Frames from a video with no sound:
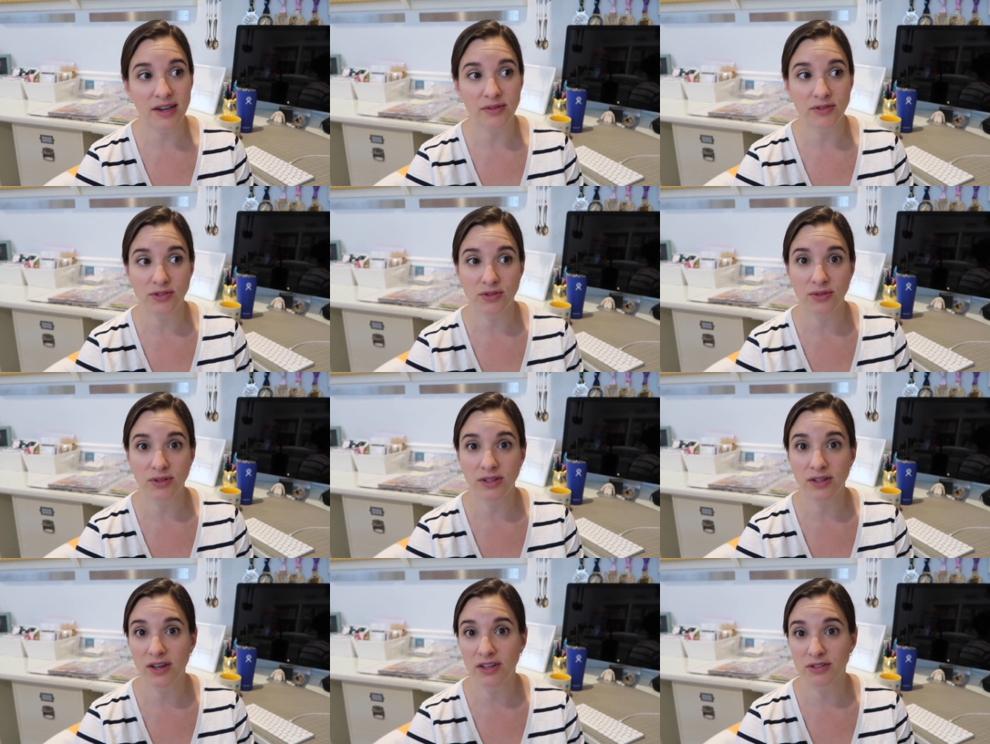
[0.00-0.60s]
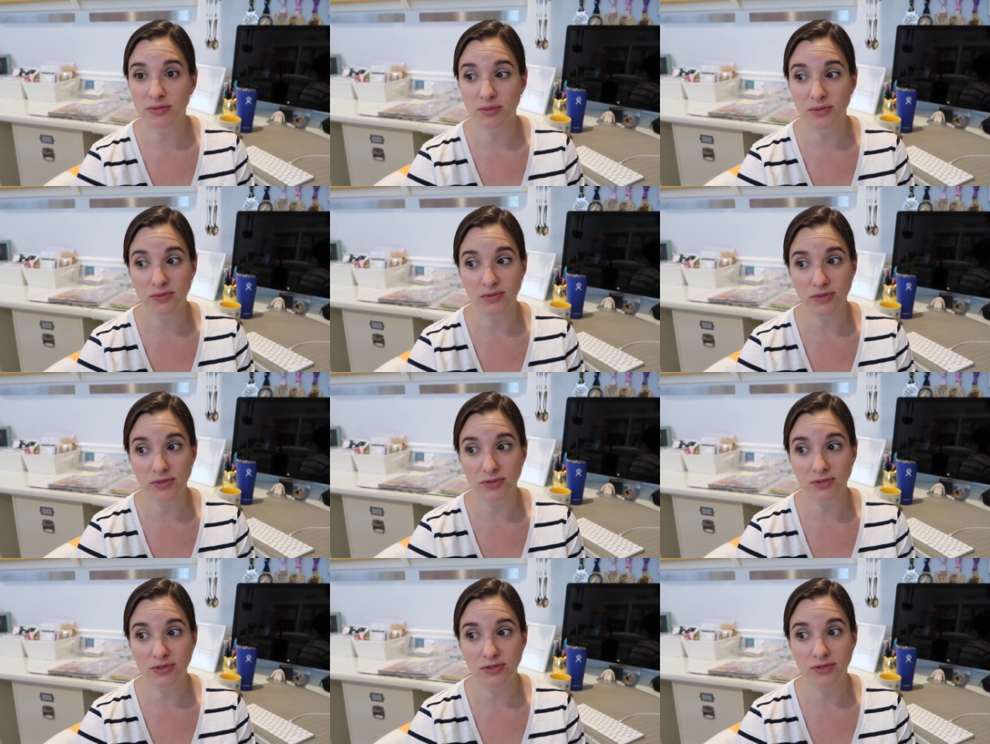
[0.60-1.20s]
I was only in the hospital
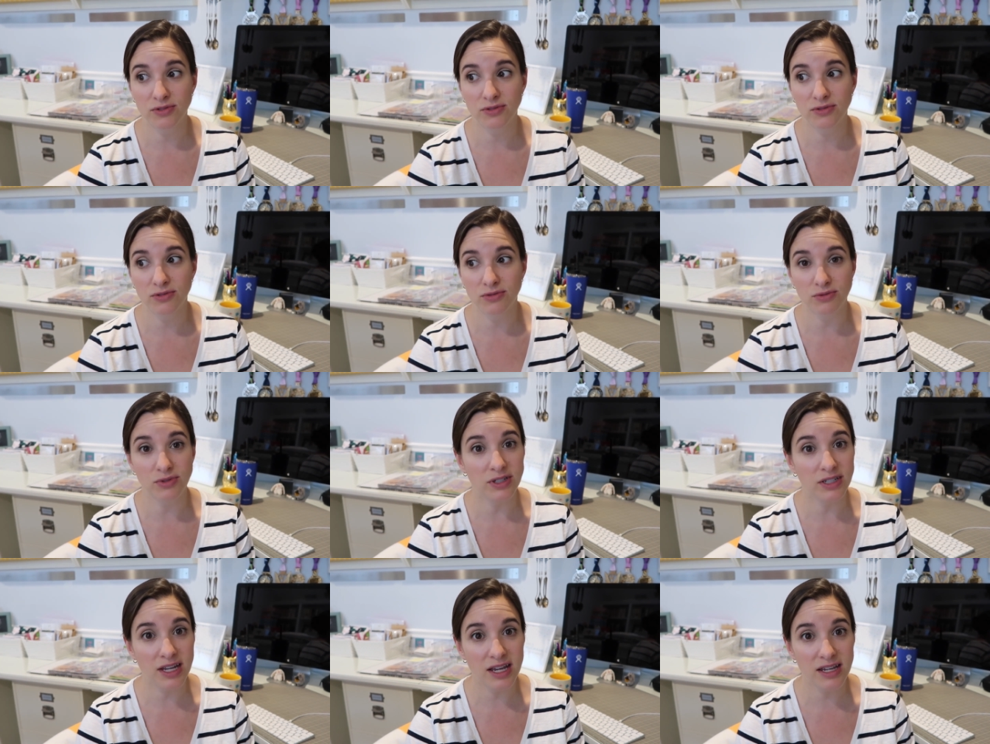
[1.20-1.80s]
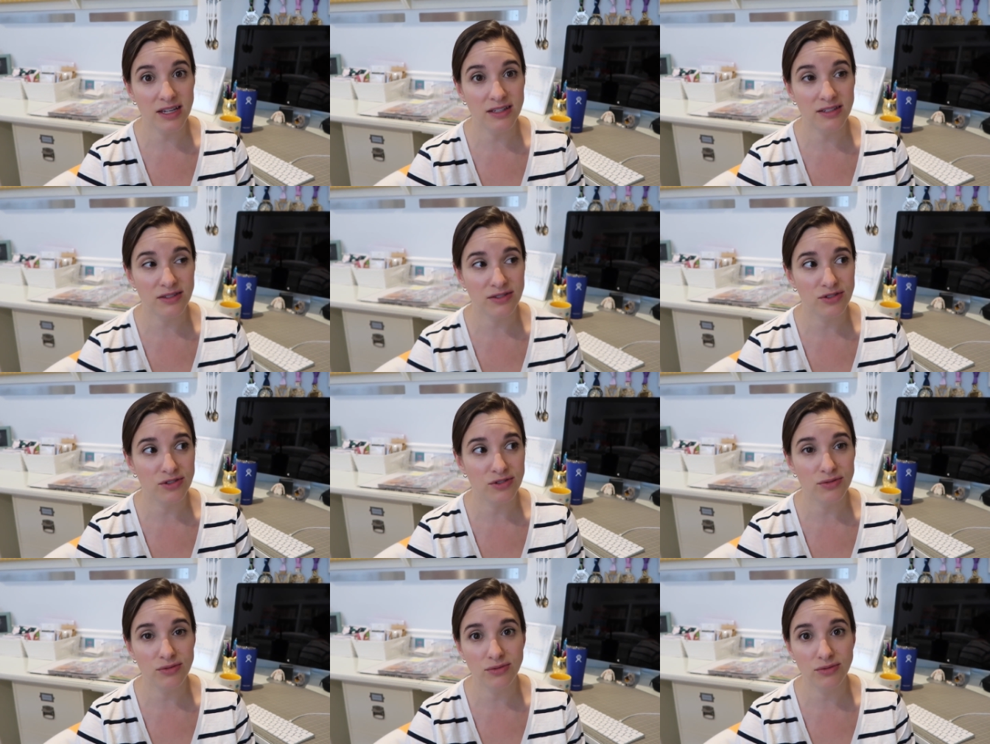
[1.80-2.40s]
for three days,
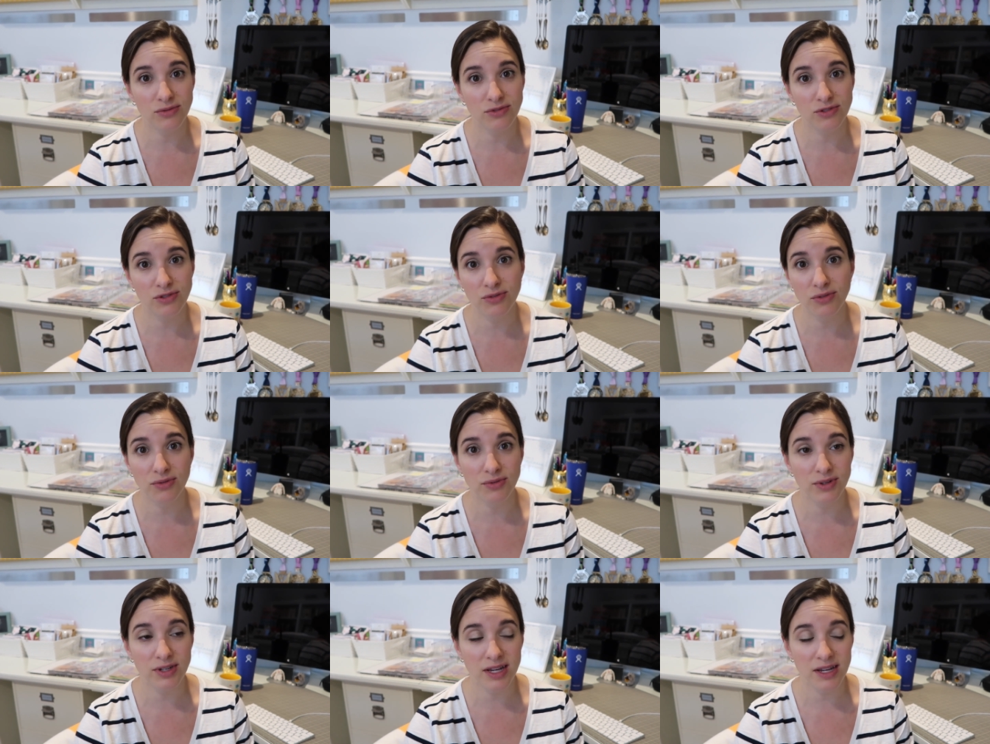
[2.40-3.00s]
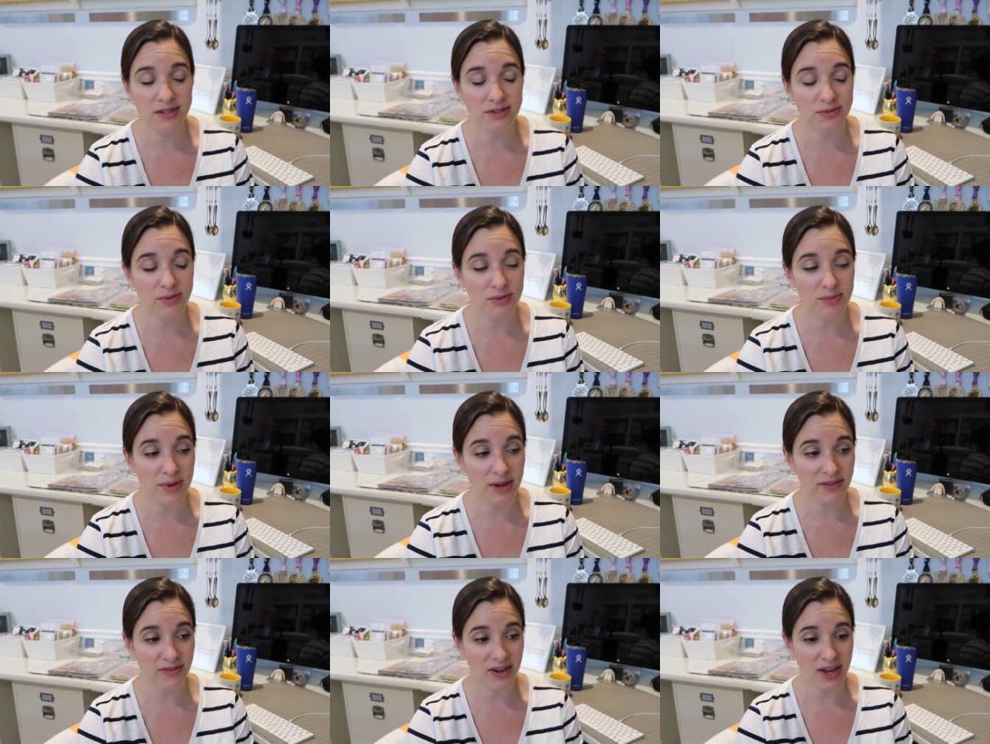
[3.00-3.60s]
two, two, three days
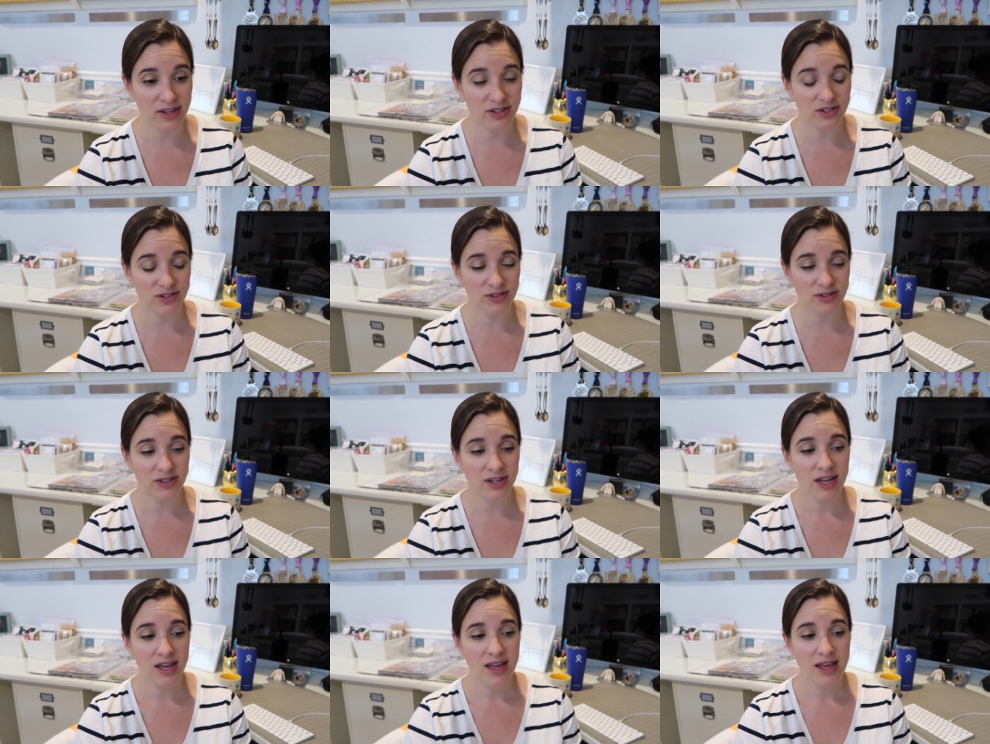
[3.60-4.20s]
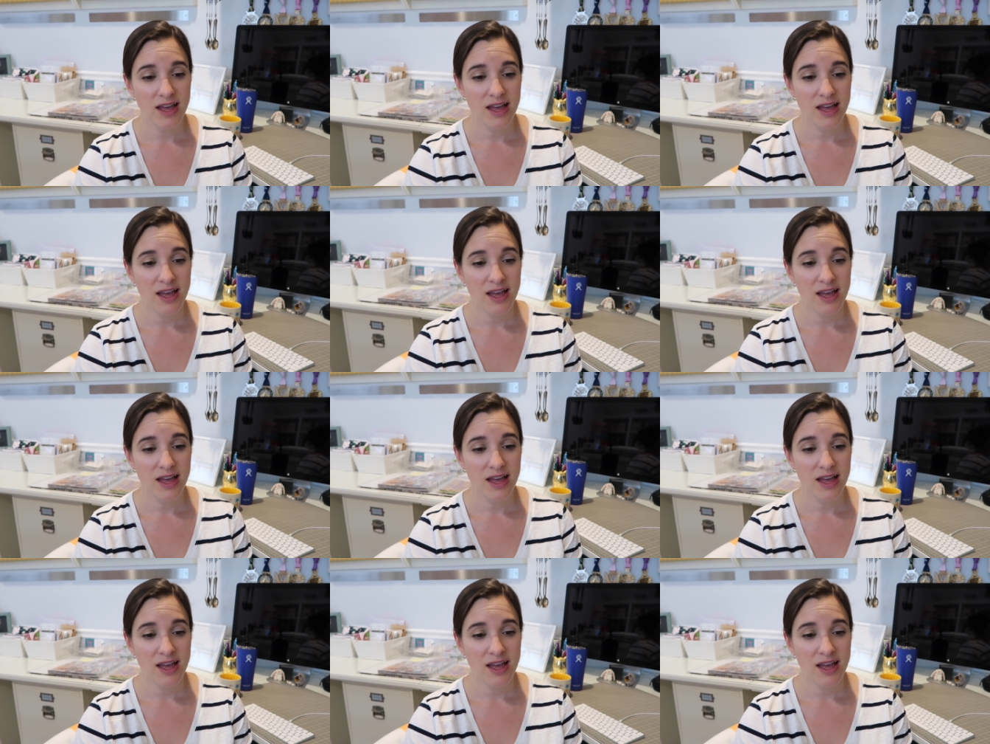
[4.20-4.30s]
with my vaginal.